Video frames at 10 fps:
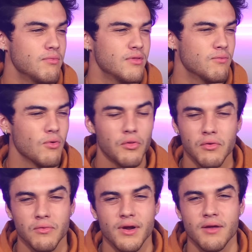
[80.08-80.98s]
the
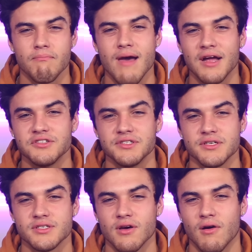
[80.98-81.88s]
roller rink matching
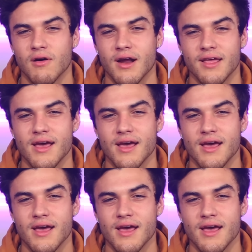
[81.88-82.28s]
his car, I